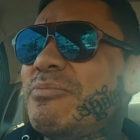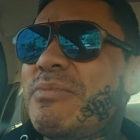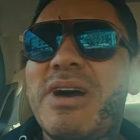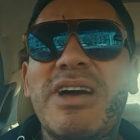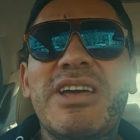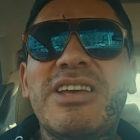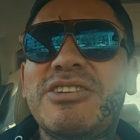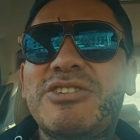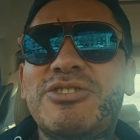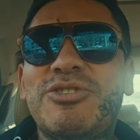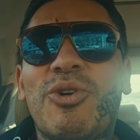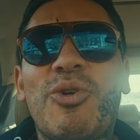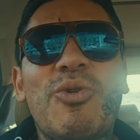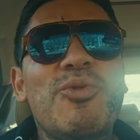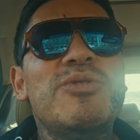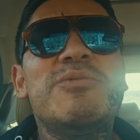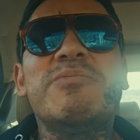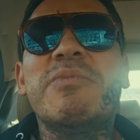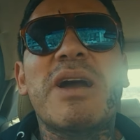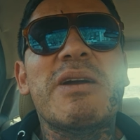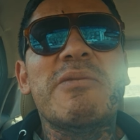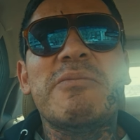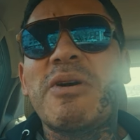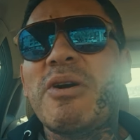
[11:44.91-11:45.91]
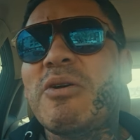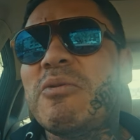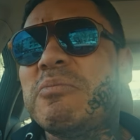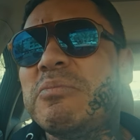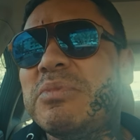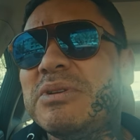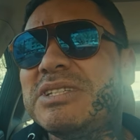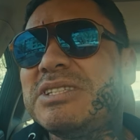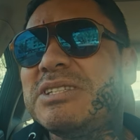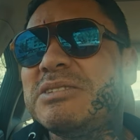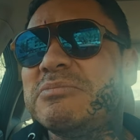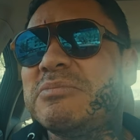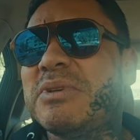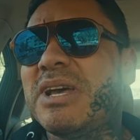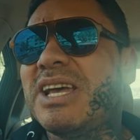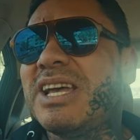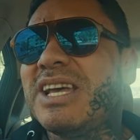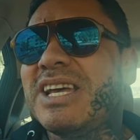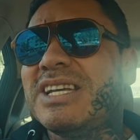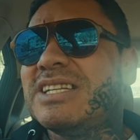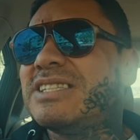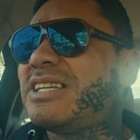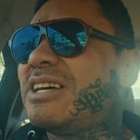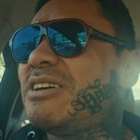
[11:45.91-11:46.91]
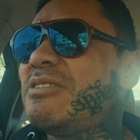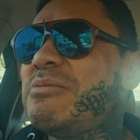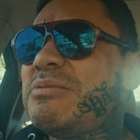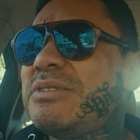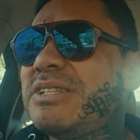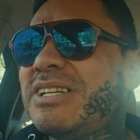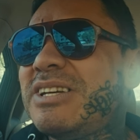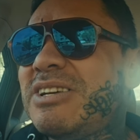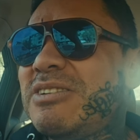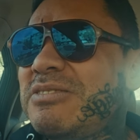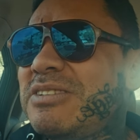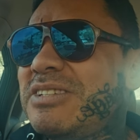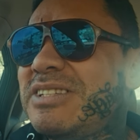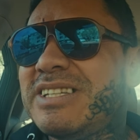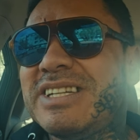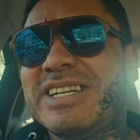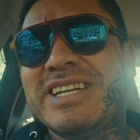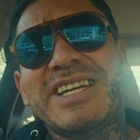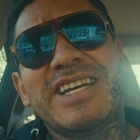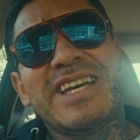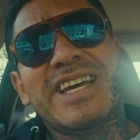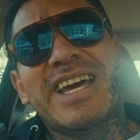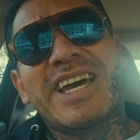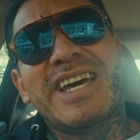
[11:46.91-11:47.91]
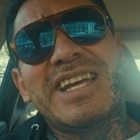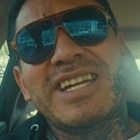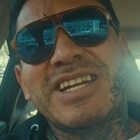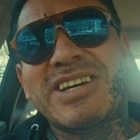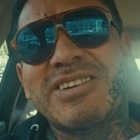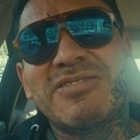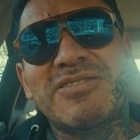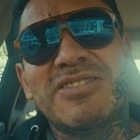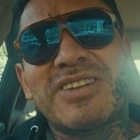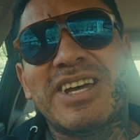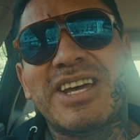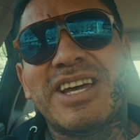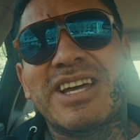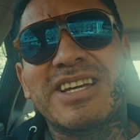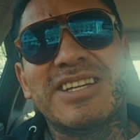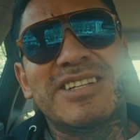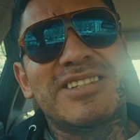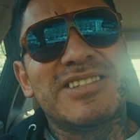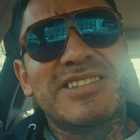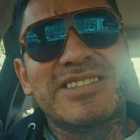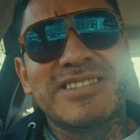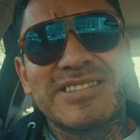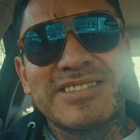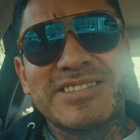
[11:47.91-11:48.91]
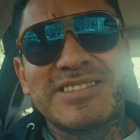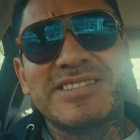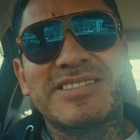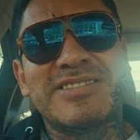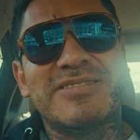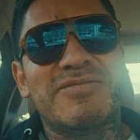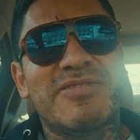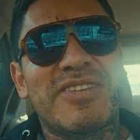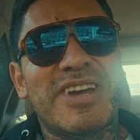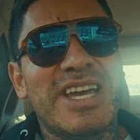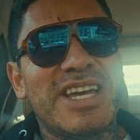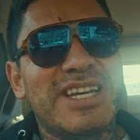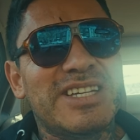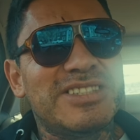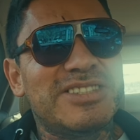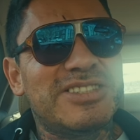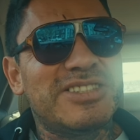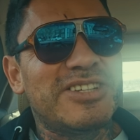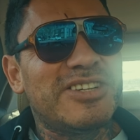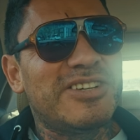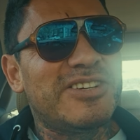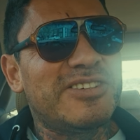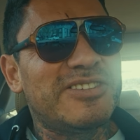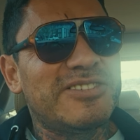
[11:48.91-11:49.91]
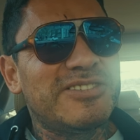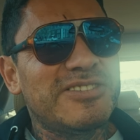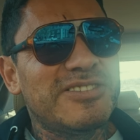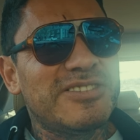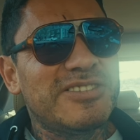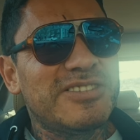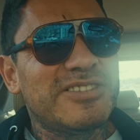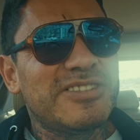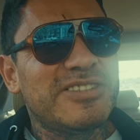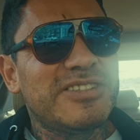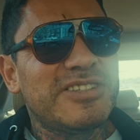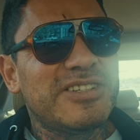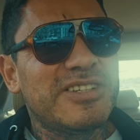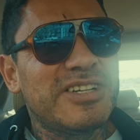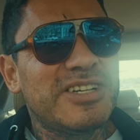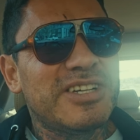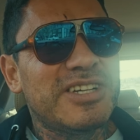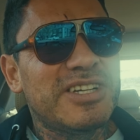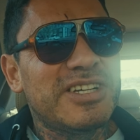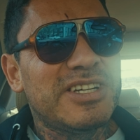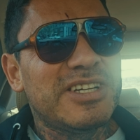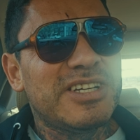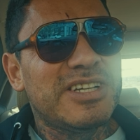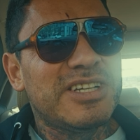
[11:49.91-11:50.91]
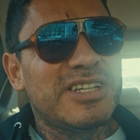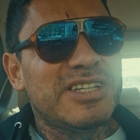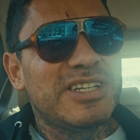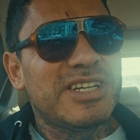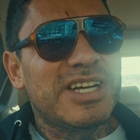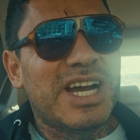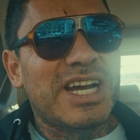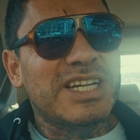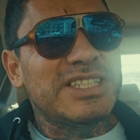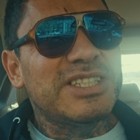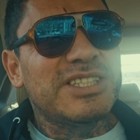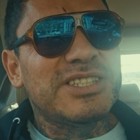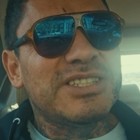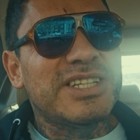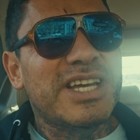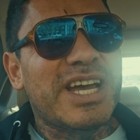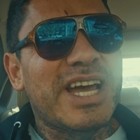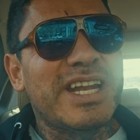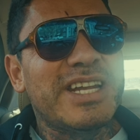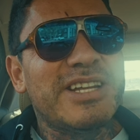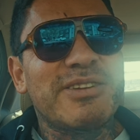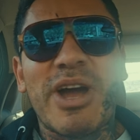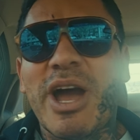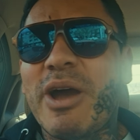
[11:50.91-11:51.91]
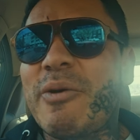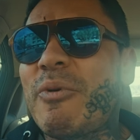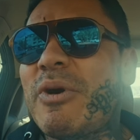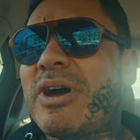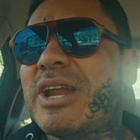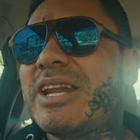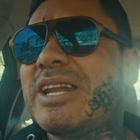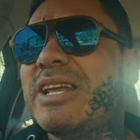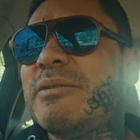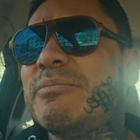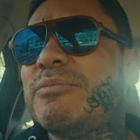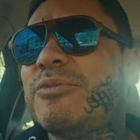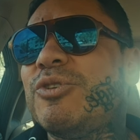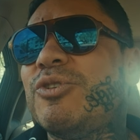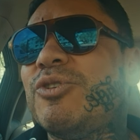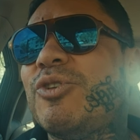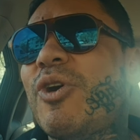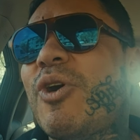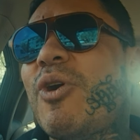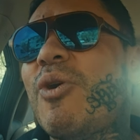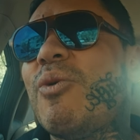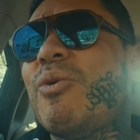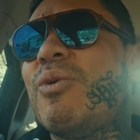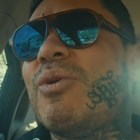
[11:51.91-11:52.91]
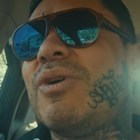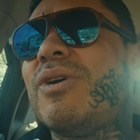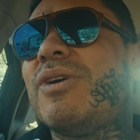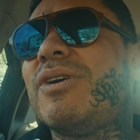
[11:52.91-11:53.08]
used to always mind my own business, man. Tell him. And I'm like, man, Joe, I wanted him to know,